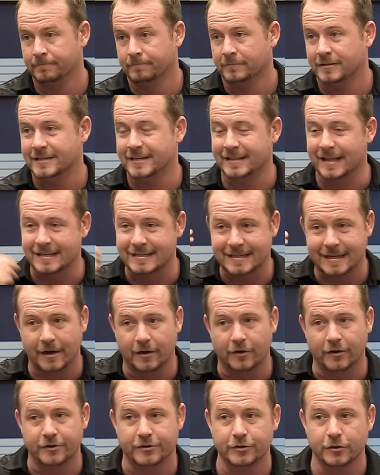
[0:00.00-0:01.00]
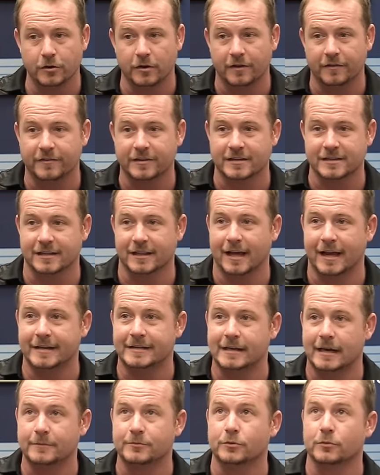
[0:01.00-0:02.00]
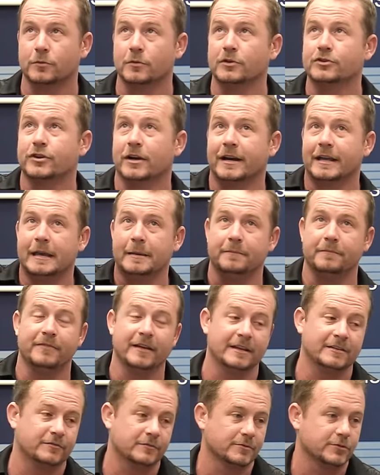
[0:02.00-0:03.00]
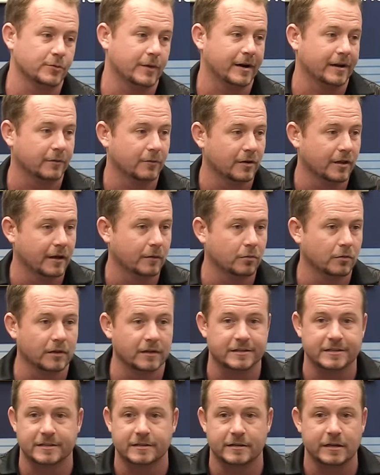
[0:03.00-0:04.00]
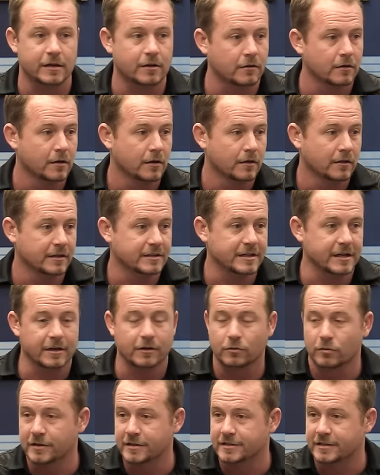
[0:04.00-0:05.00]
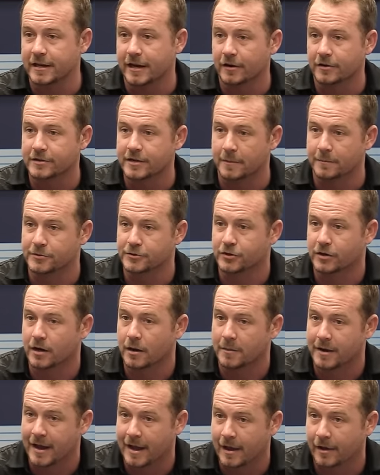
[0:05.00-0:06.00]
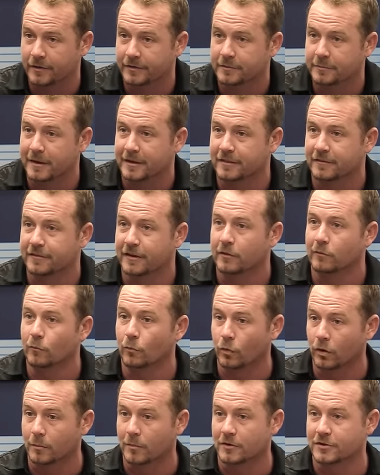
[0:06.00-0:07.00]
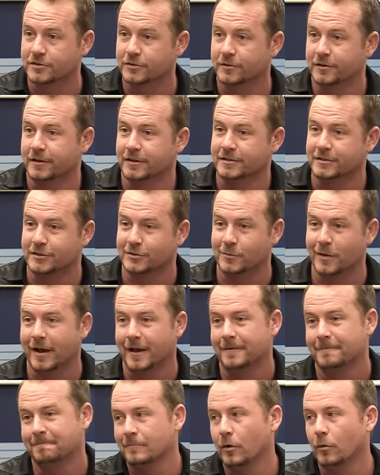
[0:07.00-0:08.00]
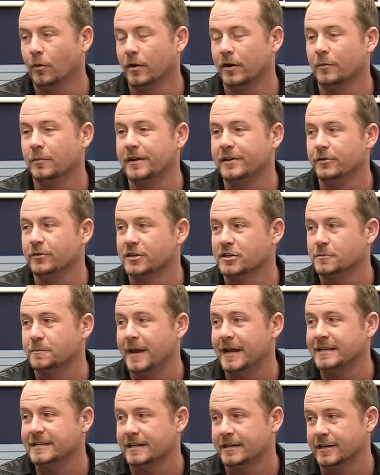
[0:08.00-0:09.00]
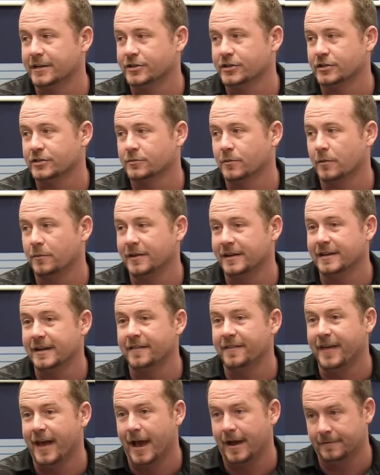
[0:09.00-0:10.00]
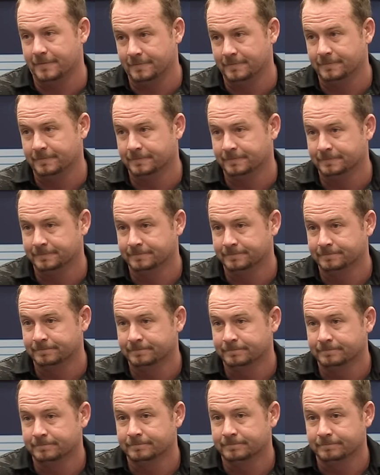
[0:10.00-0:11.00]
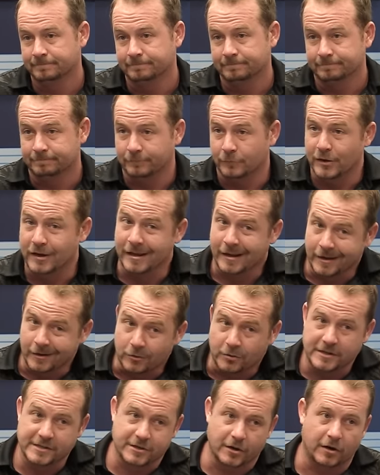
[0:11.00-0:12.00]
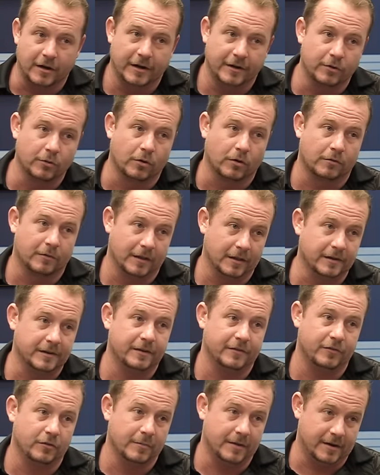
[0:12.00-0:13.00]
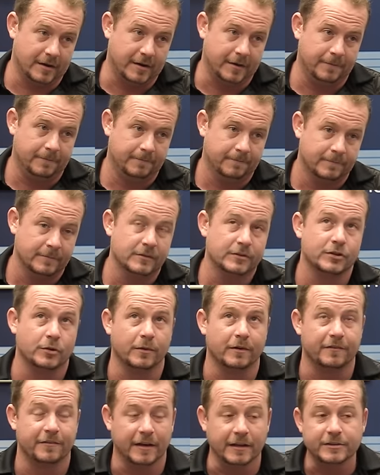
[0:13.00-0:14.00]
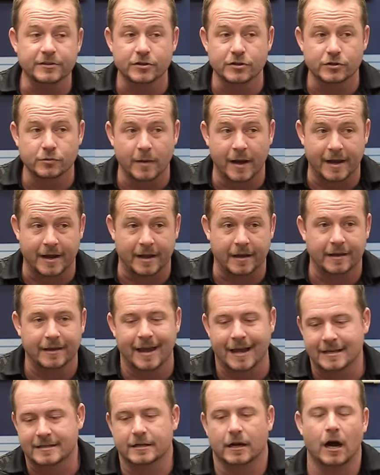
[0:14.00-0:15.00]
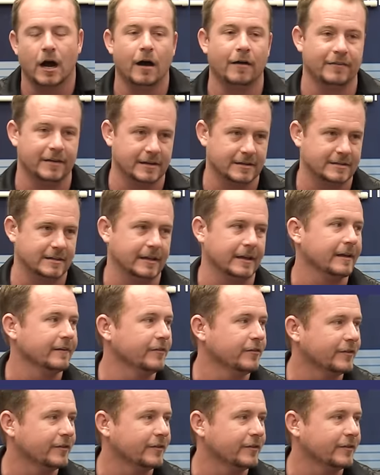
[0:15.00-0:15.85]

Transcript: But see, that's counterintuitive, because a lot of times when we're trying to keep vents from sweating, we're like, well, let's, de let's increase the air temperature coming out to make the vent warmer so it doesn't sweat. But what did we do to space conditions when we did that? Increased our humidity. We increased our indoor relative humidity. So when vents are sweating, yes, obviously, if